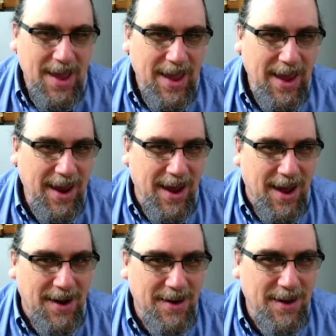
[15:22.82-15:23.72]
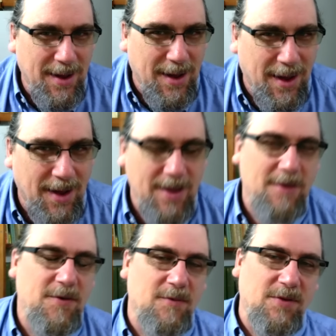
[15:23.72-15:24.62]
And uh,
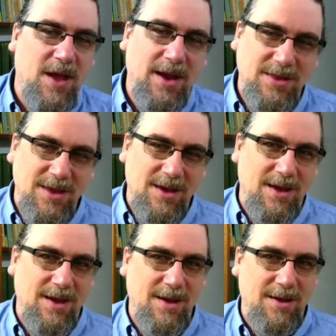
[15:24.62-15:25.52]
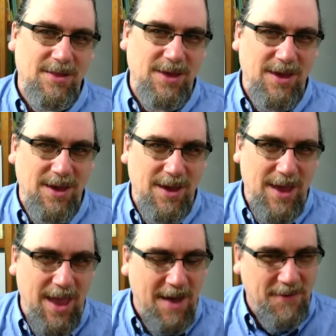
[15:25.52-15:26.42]
if you've liked the, the
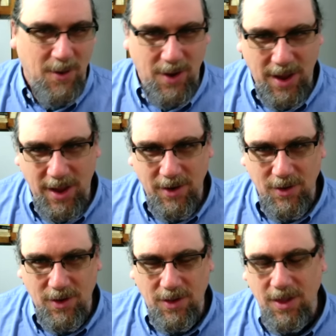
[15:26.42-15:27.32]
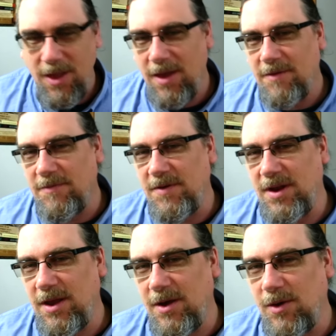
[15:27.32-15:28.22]
Half Hour Hegel
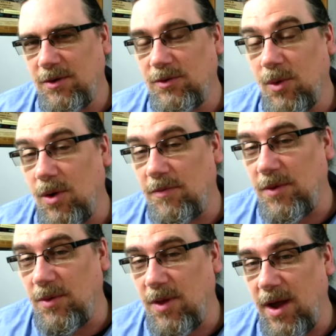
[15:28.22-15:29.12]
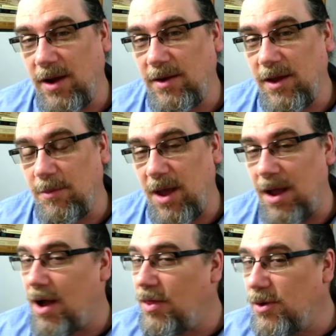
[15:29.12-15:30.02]
videos, or if you liked in my
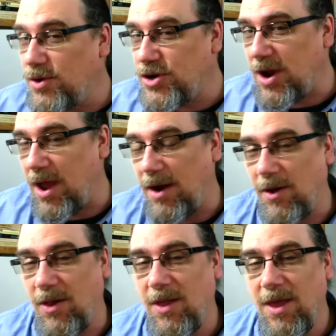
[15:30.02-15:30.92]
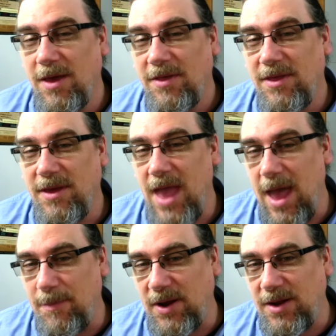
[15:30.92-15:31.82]
other channel, the
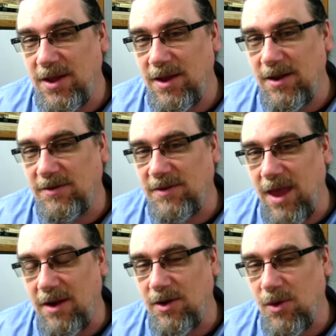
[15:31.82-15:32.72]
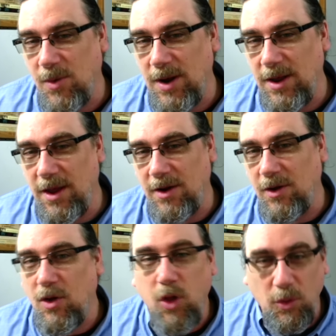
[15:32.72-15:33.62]
Epictetus and Enchiridion
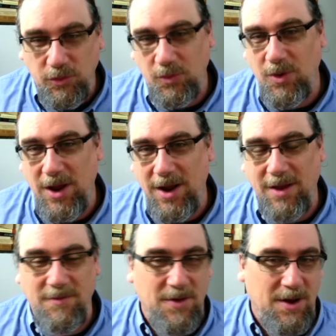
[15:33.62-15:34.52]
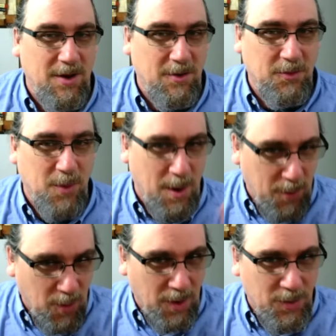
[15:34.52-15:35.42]
close reading videos where I'm
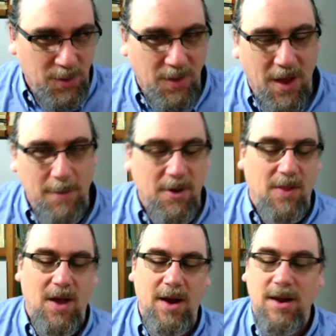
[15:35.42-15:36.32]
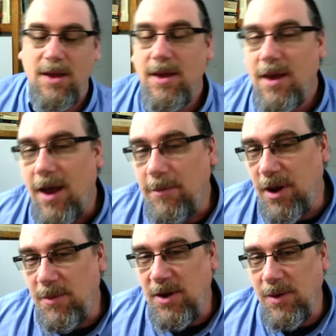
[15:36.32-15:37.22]
going through it line by line, I'm going
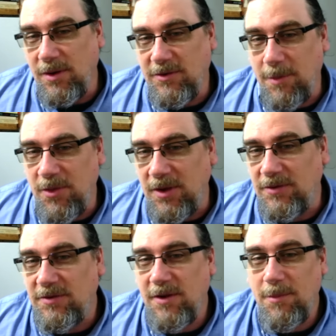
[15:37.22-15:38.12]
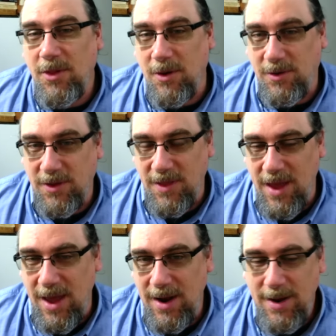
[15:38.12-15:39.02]
to be doing something similar to
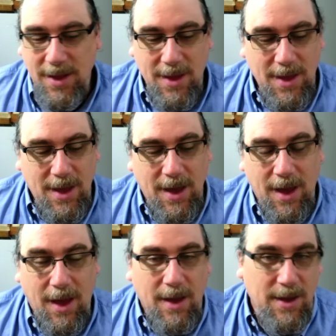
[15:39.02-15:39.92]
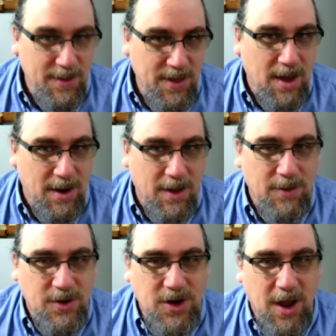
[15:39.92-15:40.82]
that uh, in that
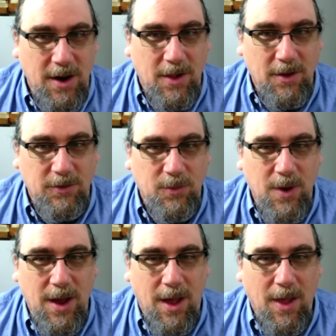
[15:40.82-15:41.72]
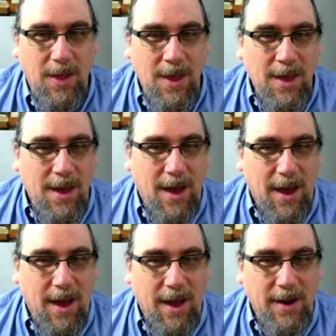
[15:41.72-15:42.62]
other channel as well
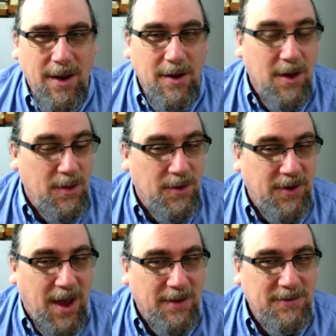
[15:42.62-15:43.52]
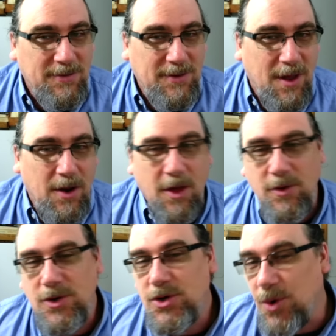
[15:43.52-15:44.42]
on another text,
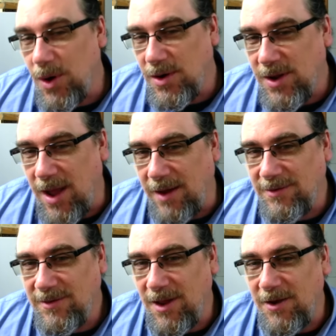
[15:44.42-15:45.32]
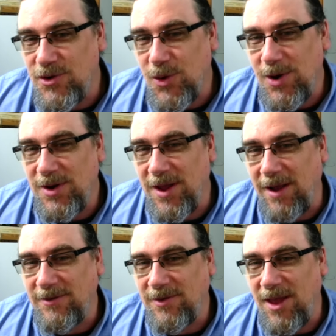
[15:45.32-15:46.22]
another short text, a short
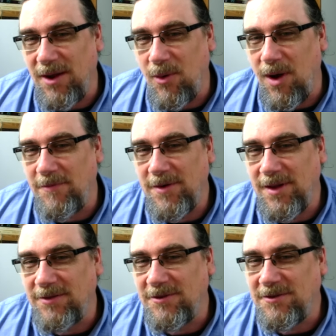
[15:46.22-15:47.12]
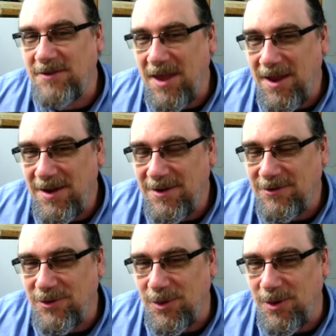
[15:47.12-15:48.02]
text that often gets assigned to
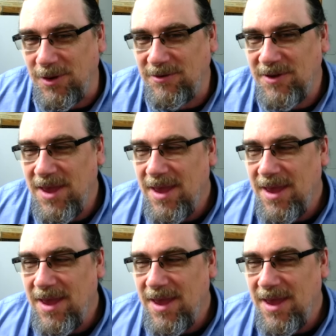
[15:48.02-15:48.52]
students.